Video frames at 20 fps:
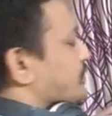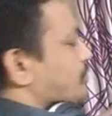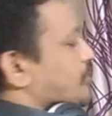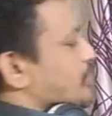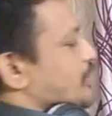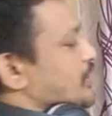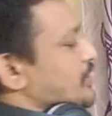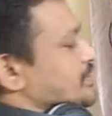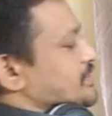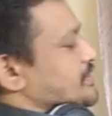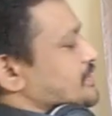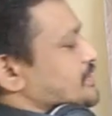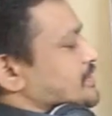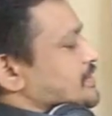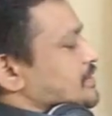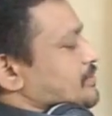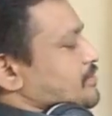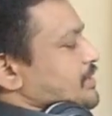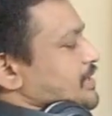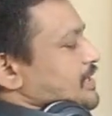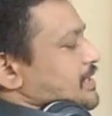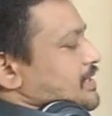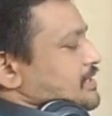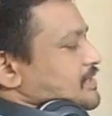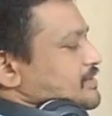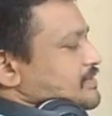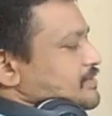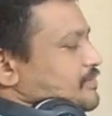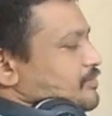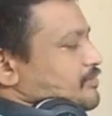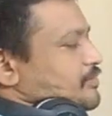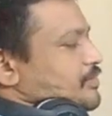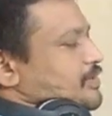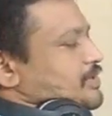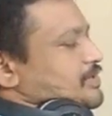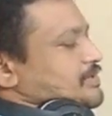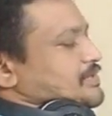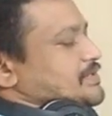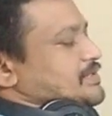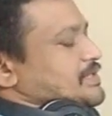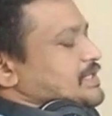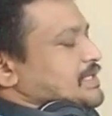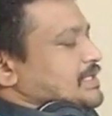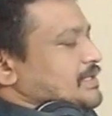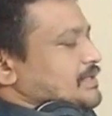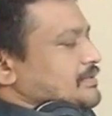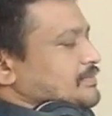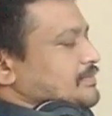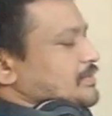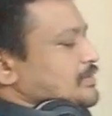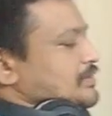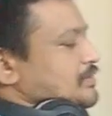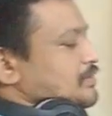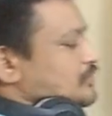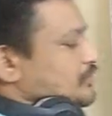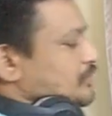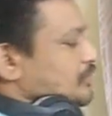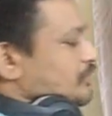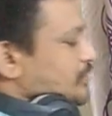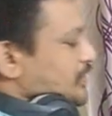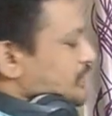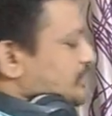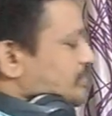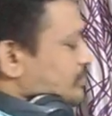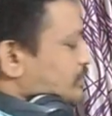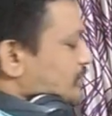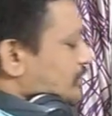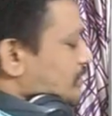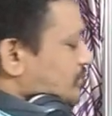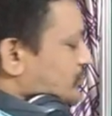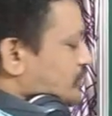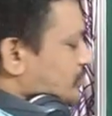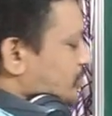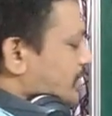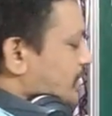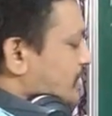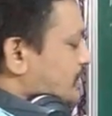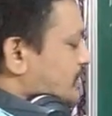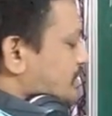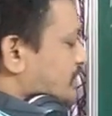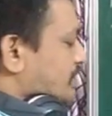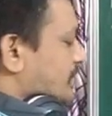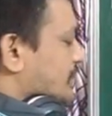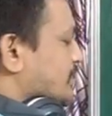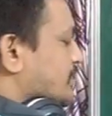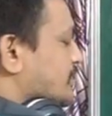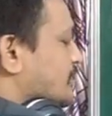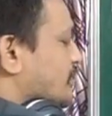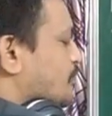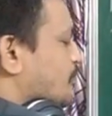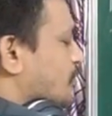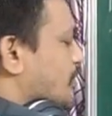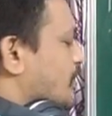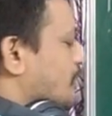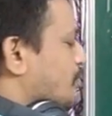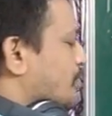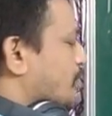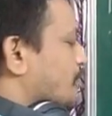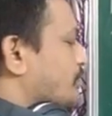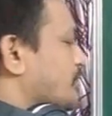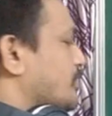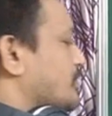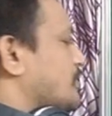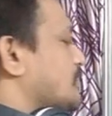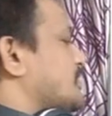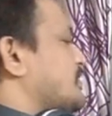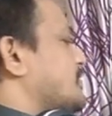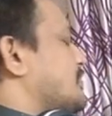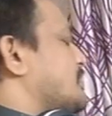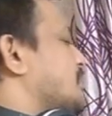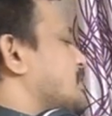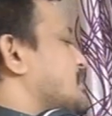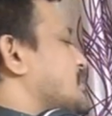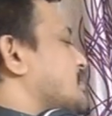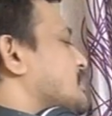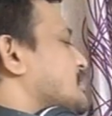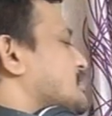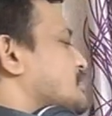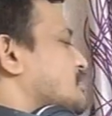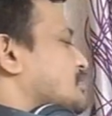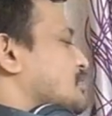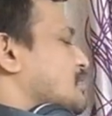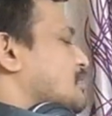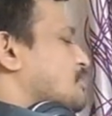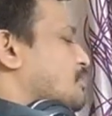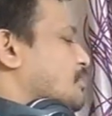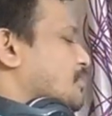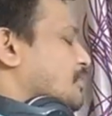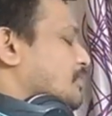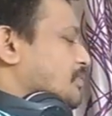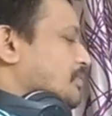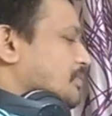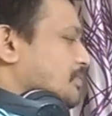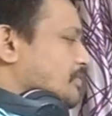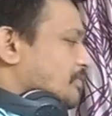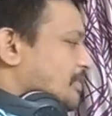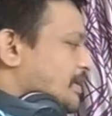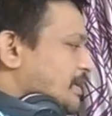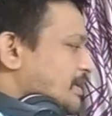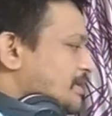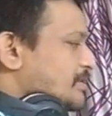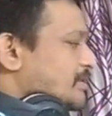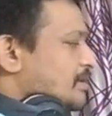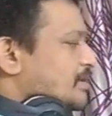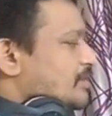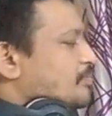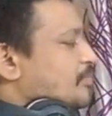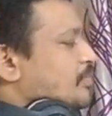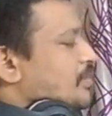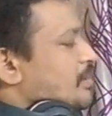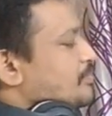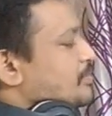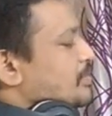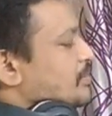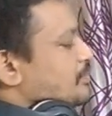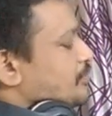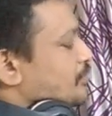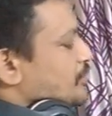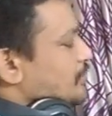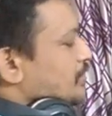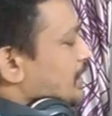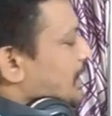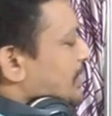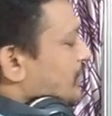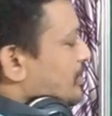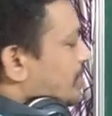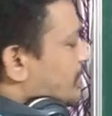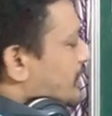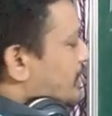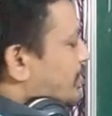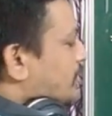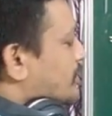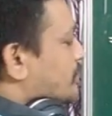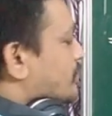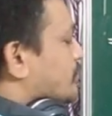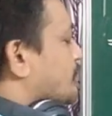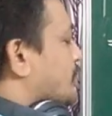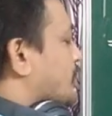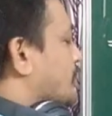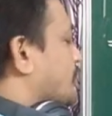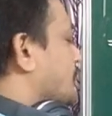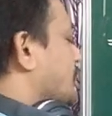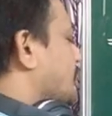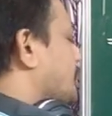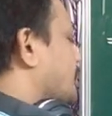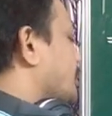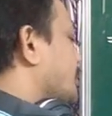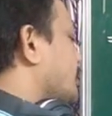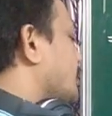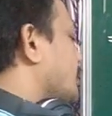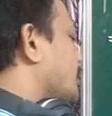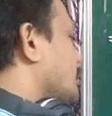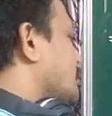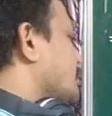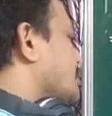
bonds, the breakage of bonds here. So which rule students? That is the pop-up rules. So what is the pop-up rule? According to pop-up rule,